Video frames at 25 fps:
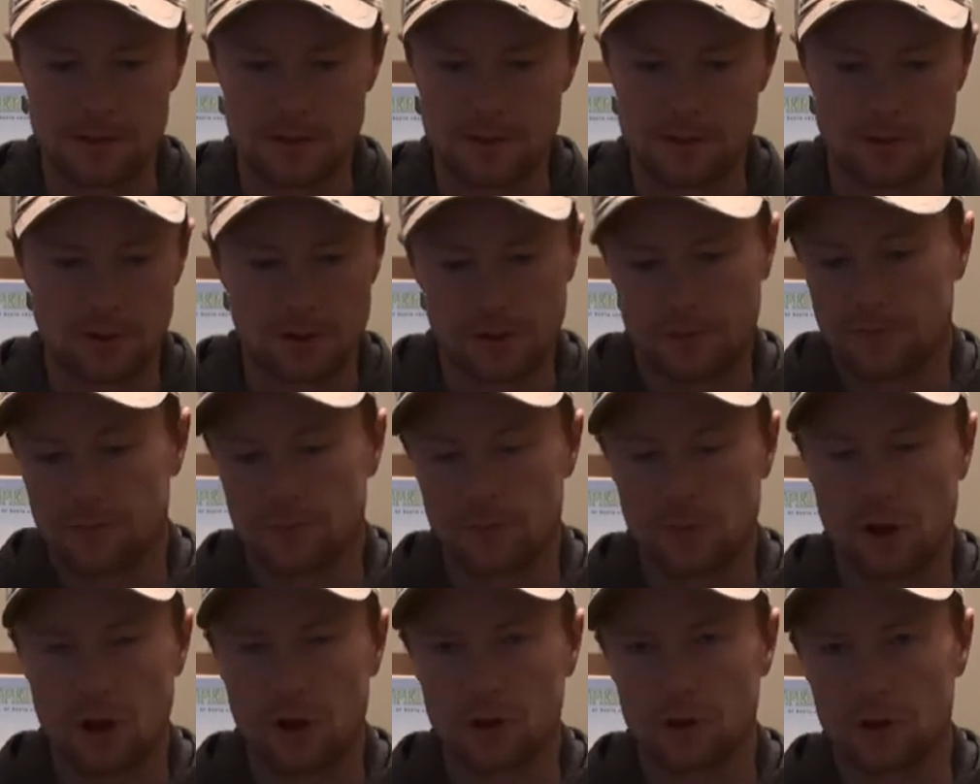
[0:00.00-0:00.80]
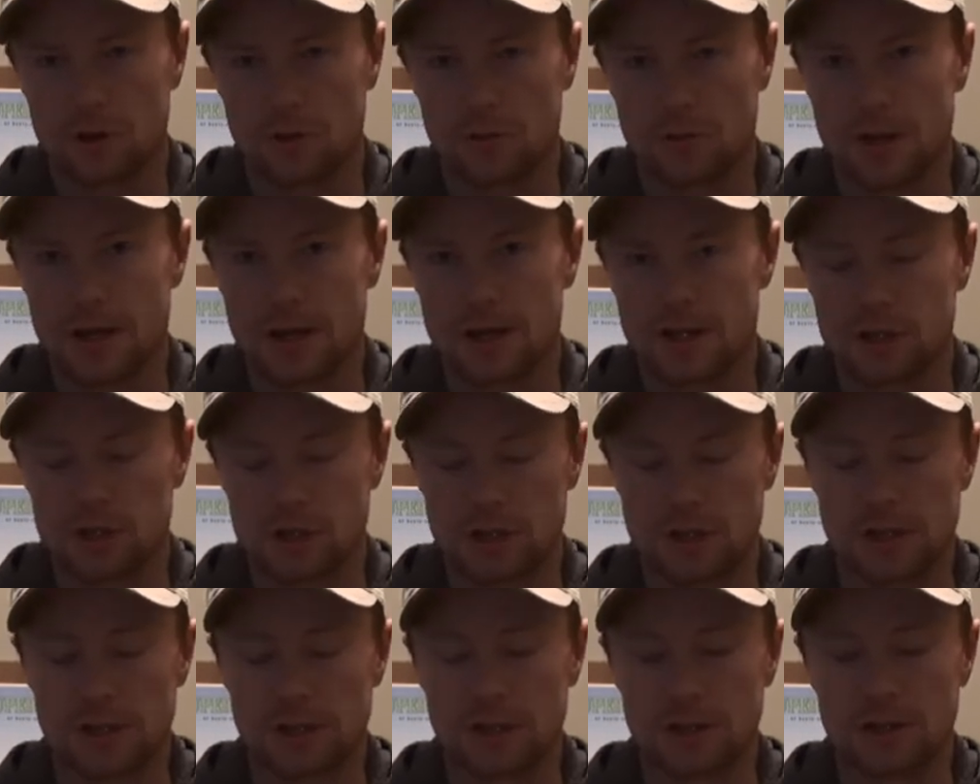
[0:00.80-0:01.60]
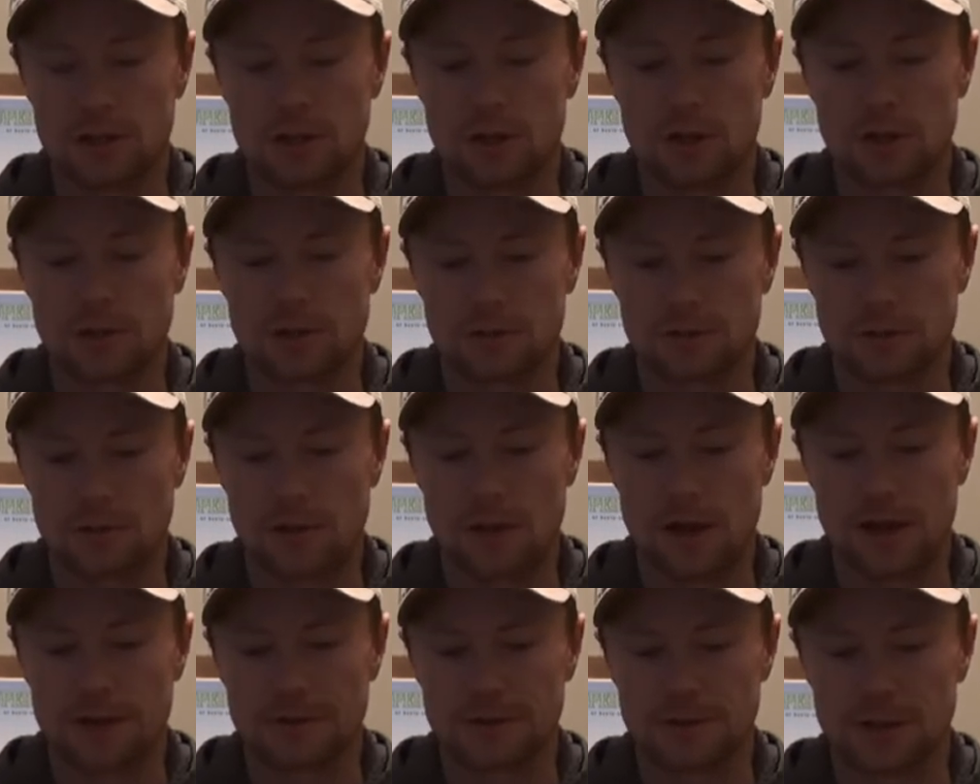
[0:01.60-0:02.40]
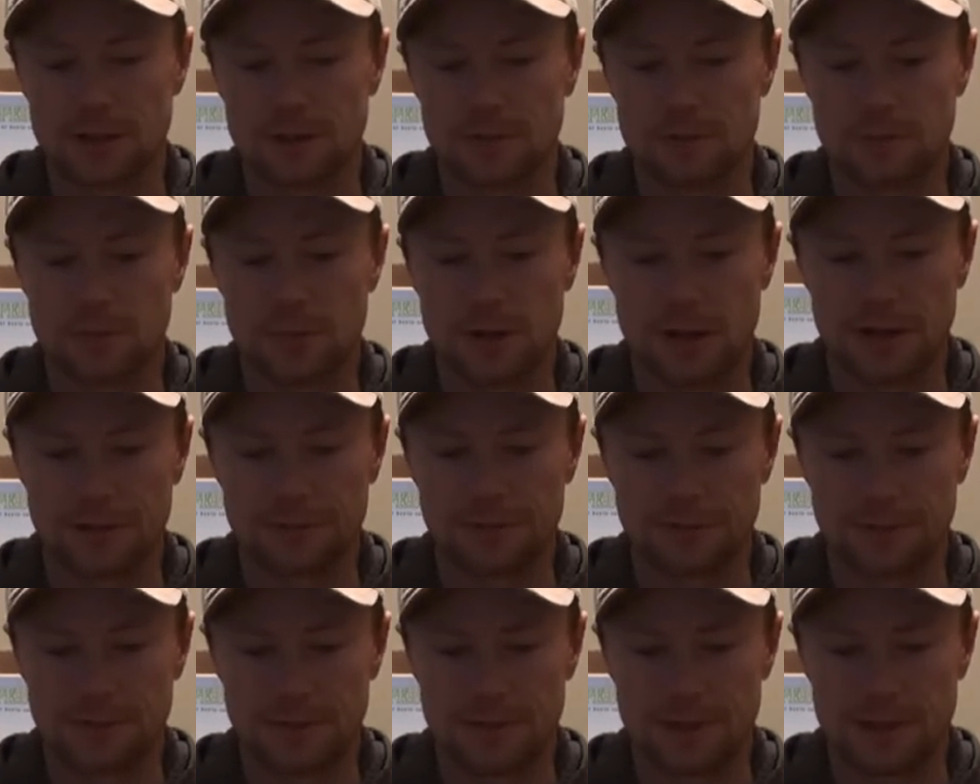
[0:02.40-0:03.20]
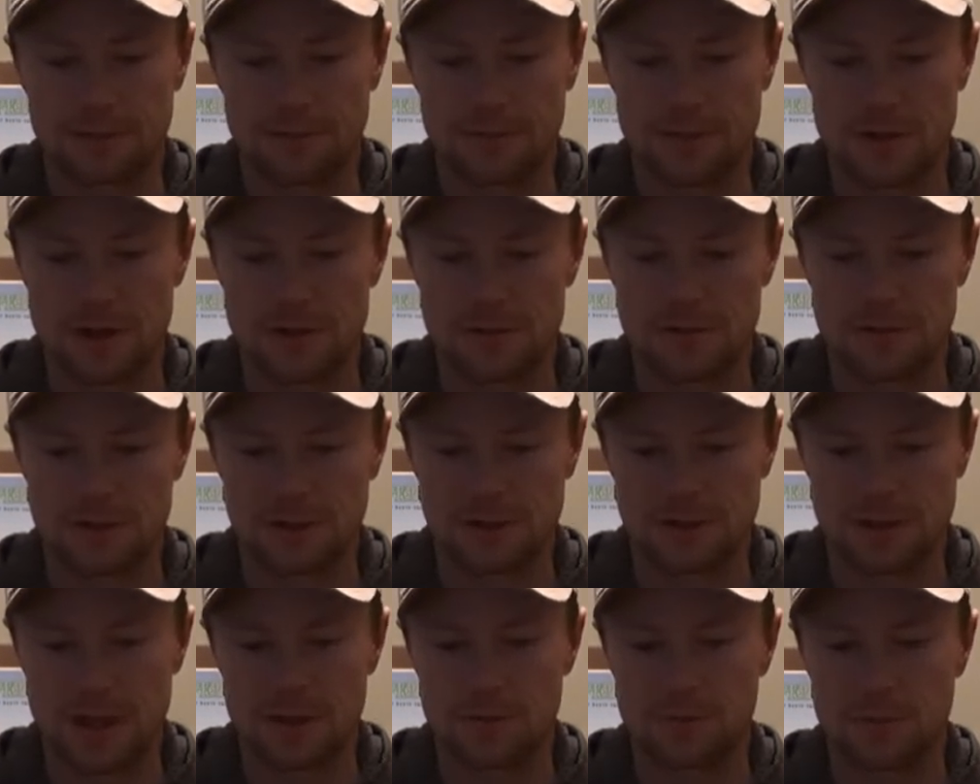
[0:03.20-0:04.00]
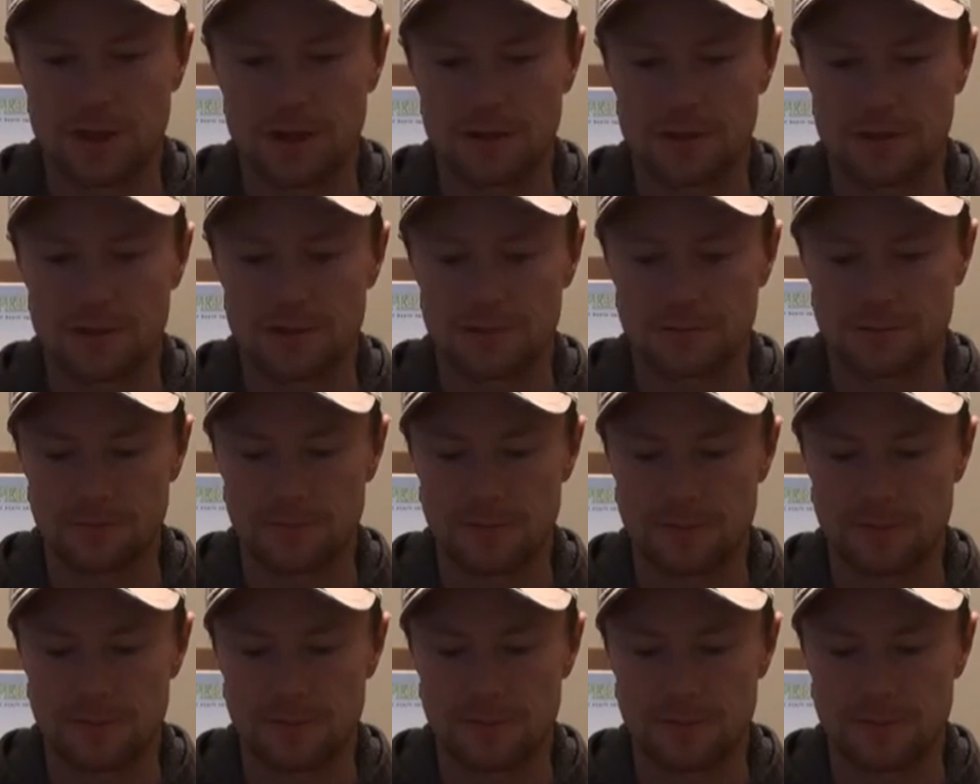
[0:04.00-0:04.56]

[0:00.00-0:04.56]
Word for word: or longer range uh, glassing. But I found this 8 by